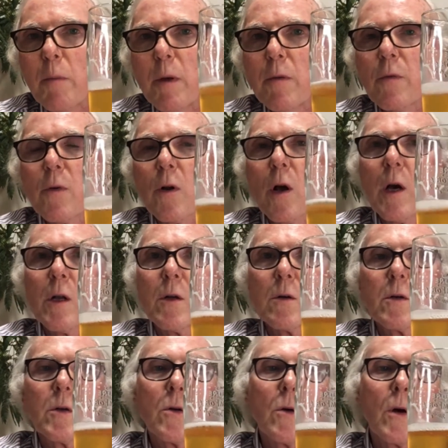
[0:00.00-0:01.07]
Furano
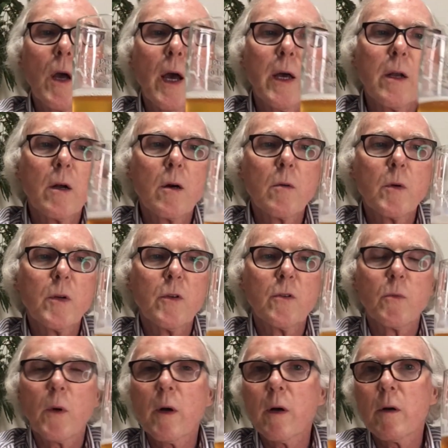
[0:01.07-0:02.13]
in Hokkaido, which is
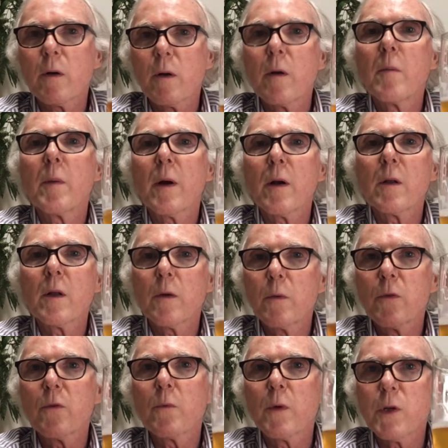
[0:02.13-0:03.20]
where it apparently
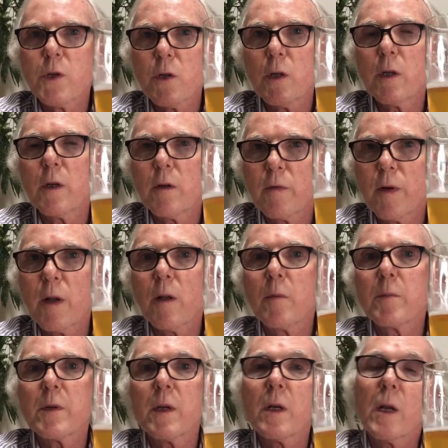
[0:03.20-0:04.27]
was originally
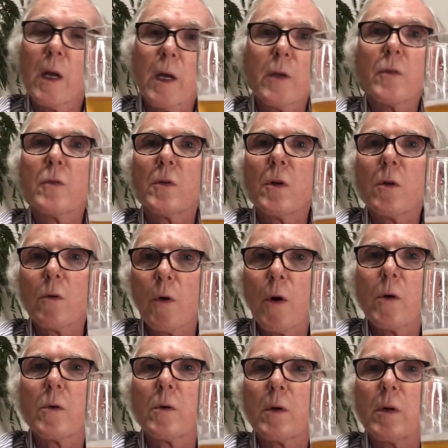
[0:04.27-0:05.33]
developed and I guess still
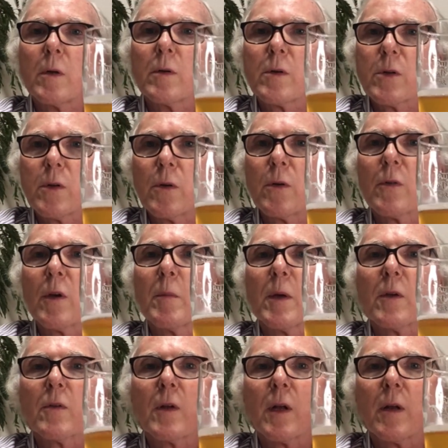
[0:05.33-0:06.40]
grown to some
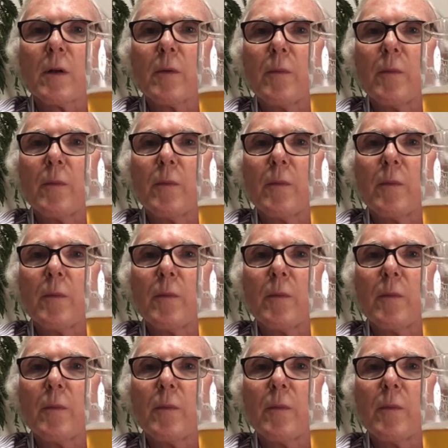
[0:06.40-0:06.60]
extent.